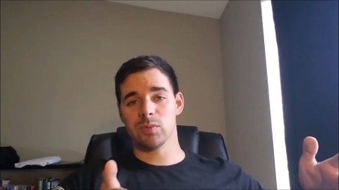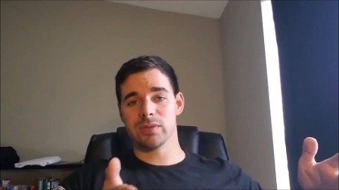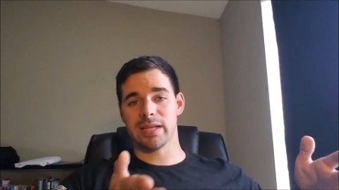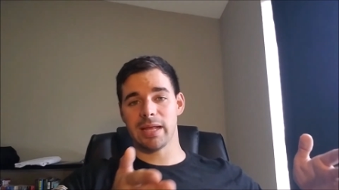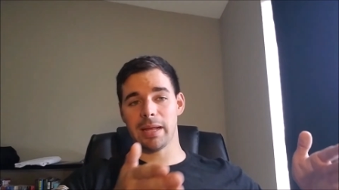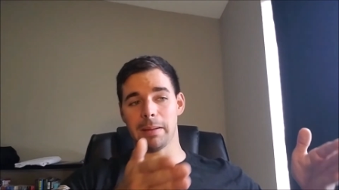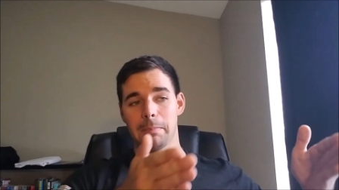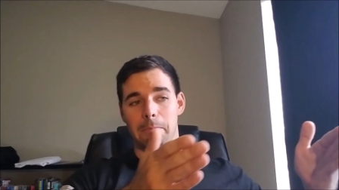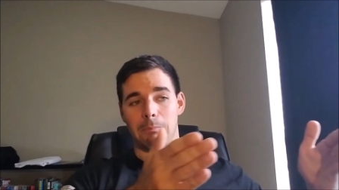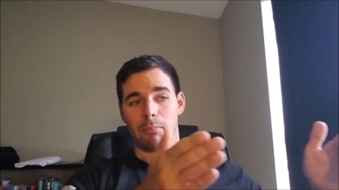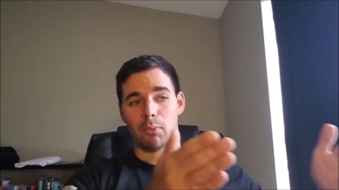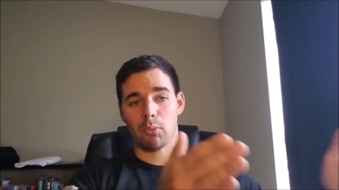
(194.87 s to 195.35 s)
was
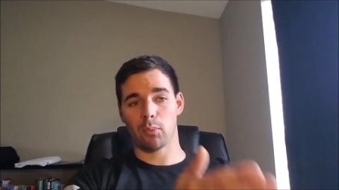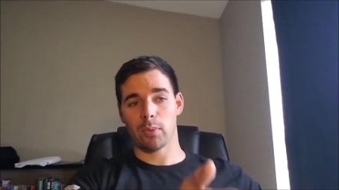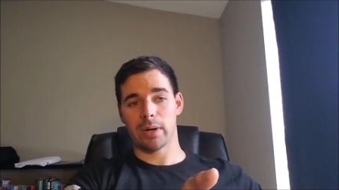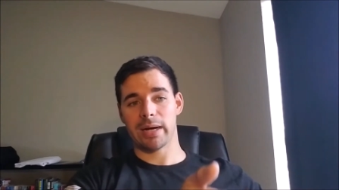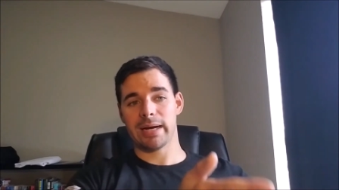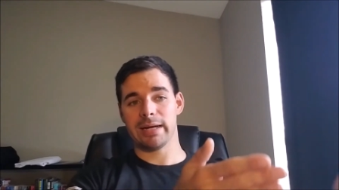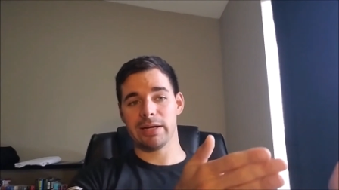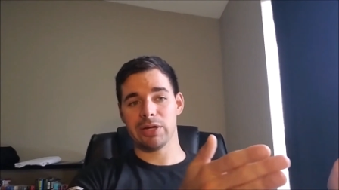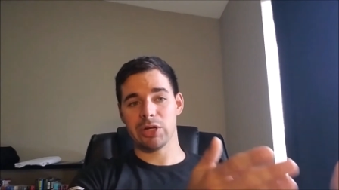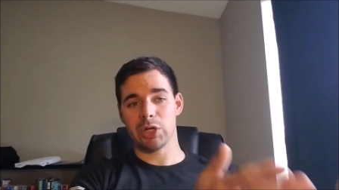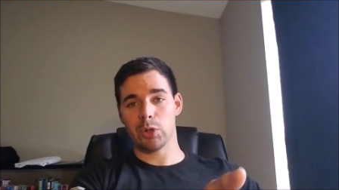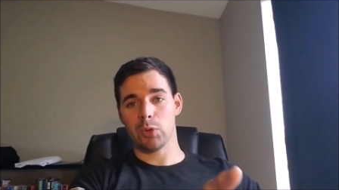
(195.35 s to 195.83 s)
a
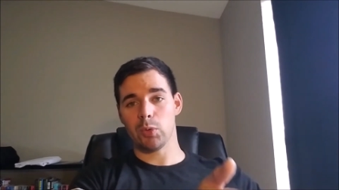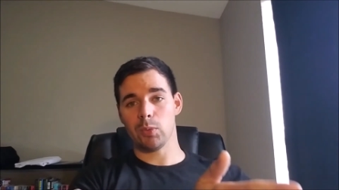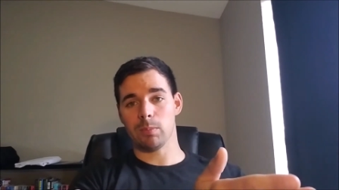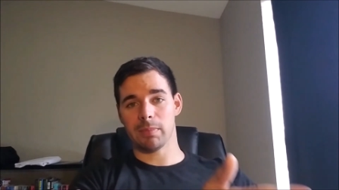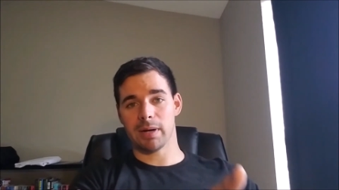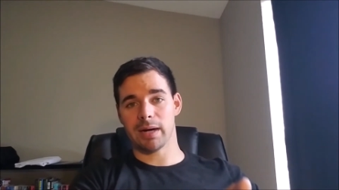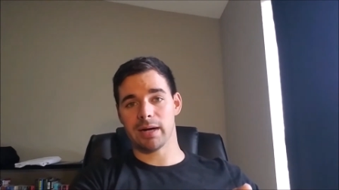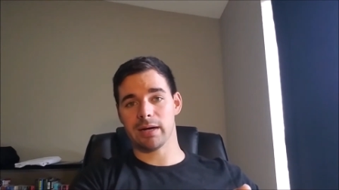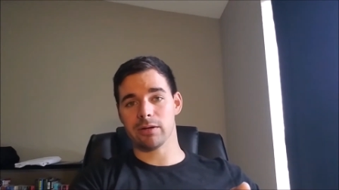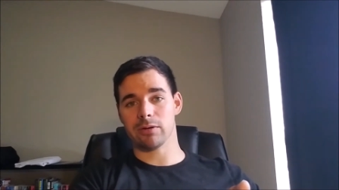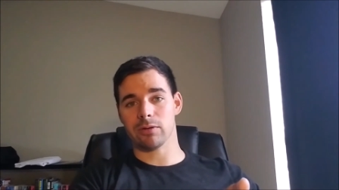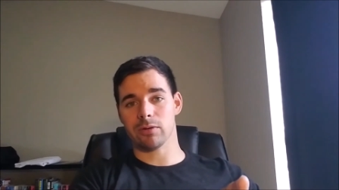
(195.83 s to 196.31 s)
brand new
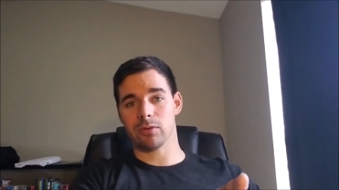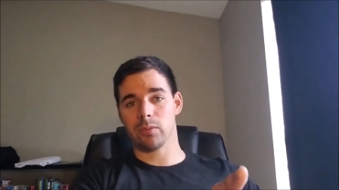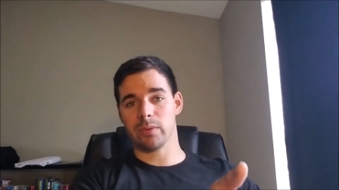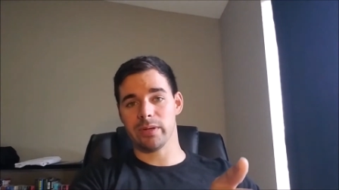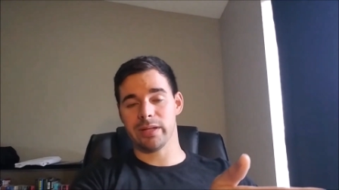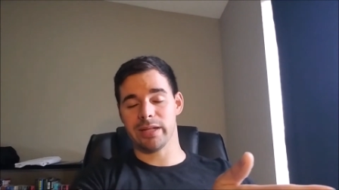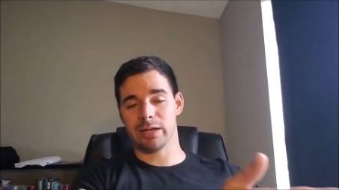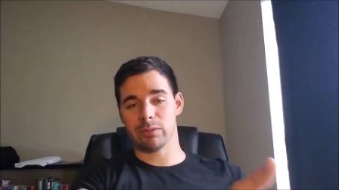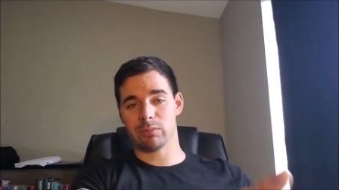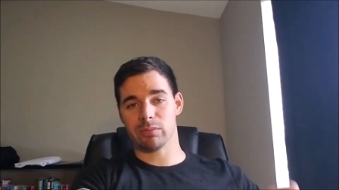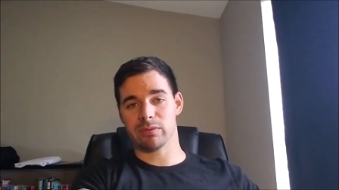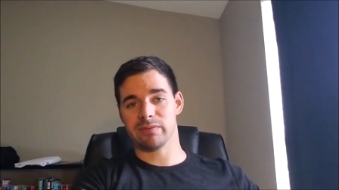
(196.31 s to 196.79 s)
model
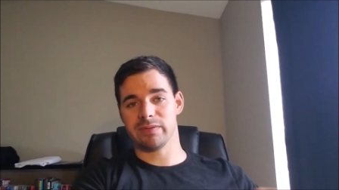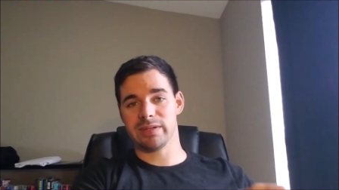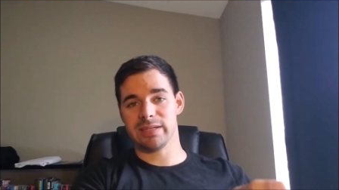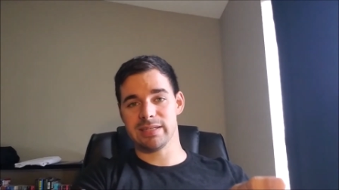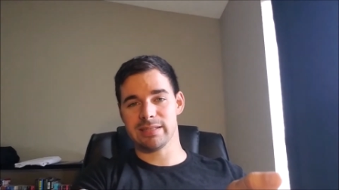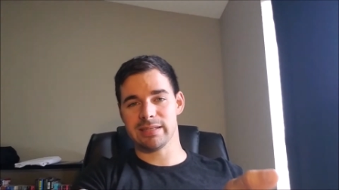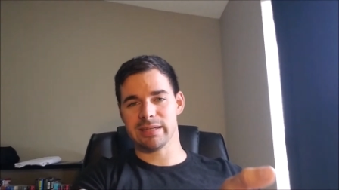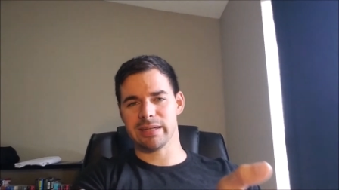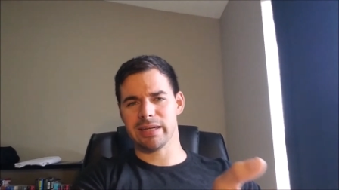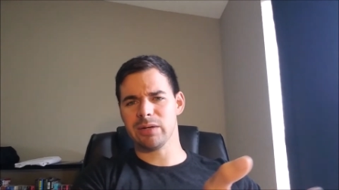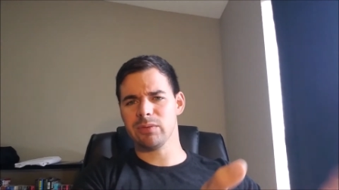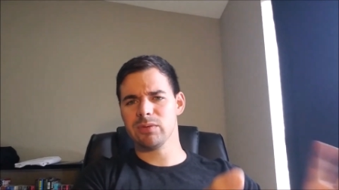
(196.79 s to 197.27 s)
when they
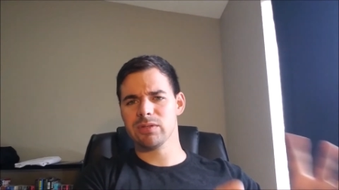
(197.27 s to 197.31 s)
released it.